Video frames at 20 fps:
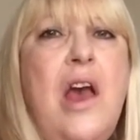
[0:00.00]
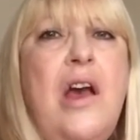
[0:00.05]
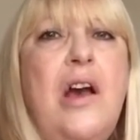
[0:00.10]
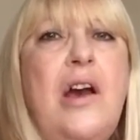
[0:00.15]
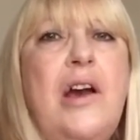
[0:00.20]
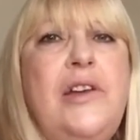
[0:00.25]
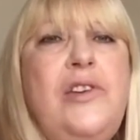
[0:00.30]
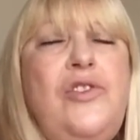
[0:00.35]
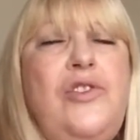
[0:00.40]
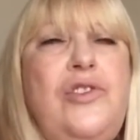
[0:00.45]

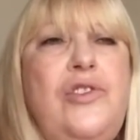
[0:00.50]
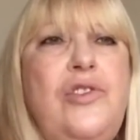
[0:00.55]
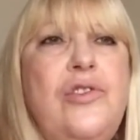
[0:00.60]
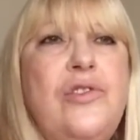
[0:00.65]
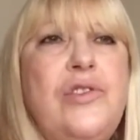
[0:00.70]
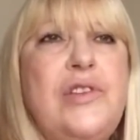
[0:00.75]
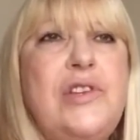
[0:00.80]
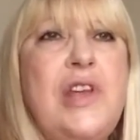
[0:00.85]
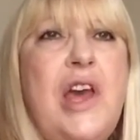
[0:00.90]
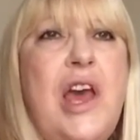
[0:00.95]
I
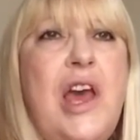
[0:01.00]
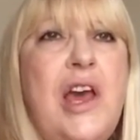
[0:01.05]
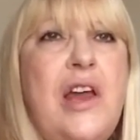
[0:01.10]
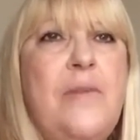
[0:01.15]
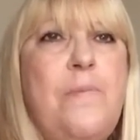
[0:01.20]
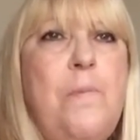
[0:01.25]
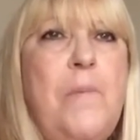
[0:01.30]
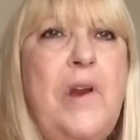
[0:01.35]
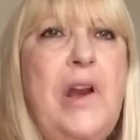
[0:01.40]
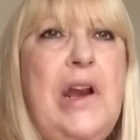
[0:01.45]
just
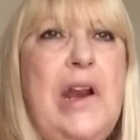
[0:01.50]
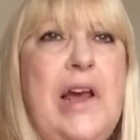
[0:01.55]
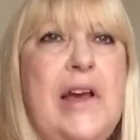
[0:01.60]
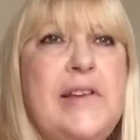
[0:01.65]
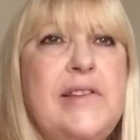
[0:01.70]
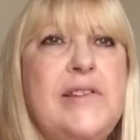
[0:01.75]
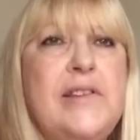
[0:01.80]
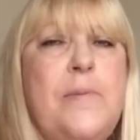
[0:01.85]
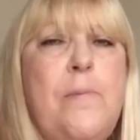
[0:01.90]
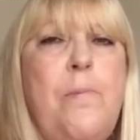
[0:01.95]
had my
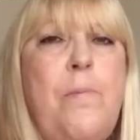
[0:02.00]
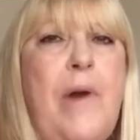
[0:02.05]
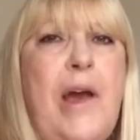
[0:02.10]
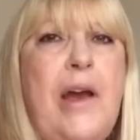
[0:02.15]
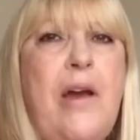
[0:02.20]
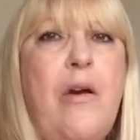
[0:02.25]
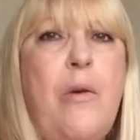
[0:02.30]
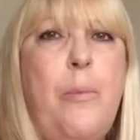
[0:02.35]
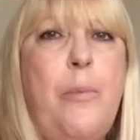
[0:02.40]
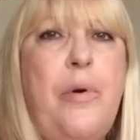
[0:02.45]
last
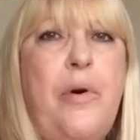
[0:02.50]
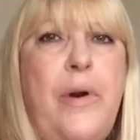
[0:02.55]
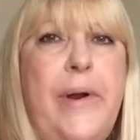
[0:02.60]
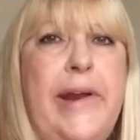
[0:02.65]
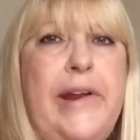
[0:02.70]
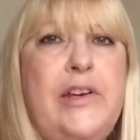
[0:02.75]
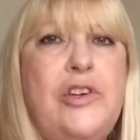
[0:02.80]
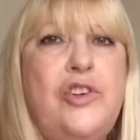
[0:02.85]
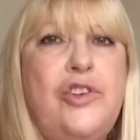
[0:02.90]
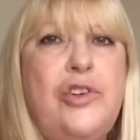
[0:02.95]
back
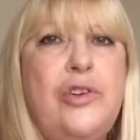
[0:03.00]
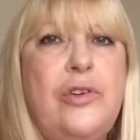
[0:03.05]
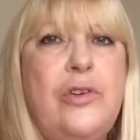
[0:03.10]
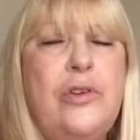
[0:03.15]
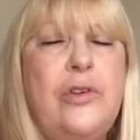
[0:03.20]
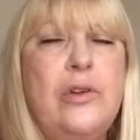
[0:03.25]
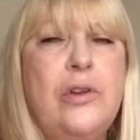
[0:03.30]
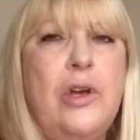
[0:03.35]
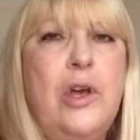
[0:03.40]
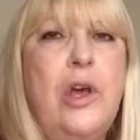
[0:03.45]

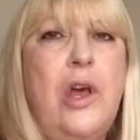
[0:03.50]
operation